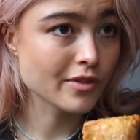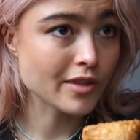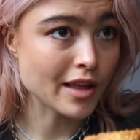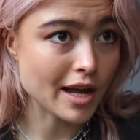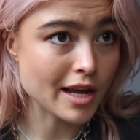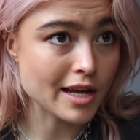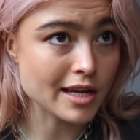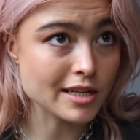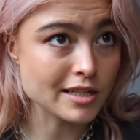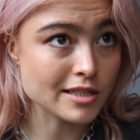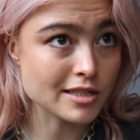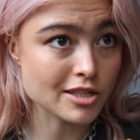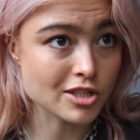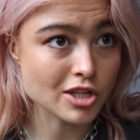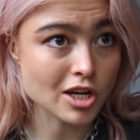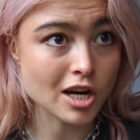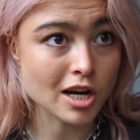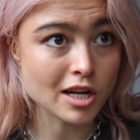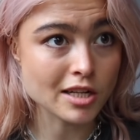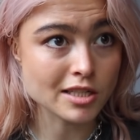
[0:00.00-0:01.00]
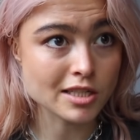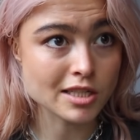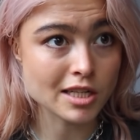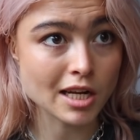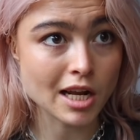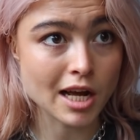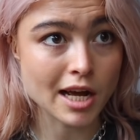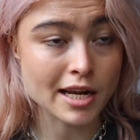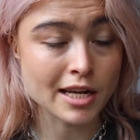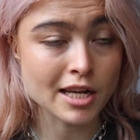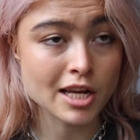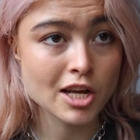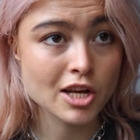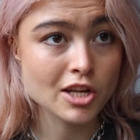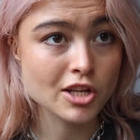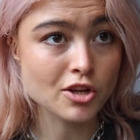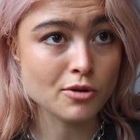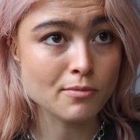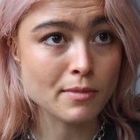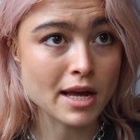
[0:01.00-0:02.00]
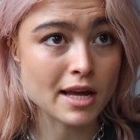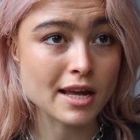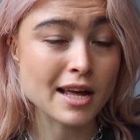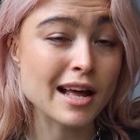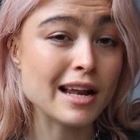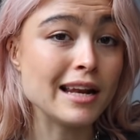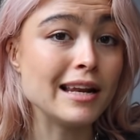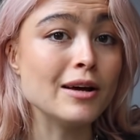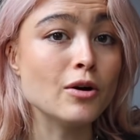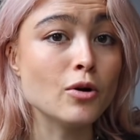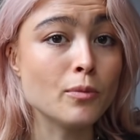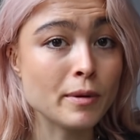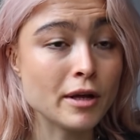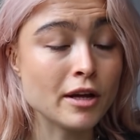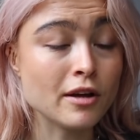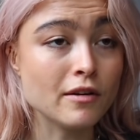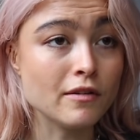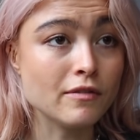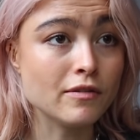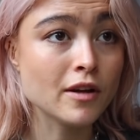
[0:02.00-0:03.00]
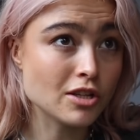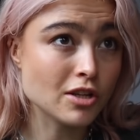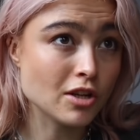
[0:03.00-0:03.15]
there is a chance that like you may get a little bit of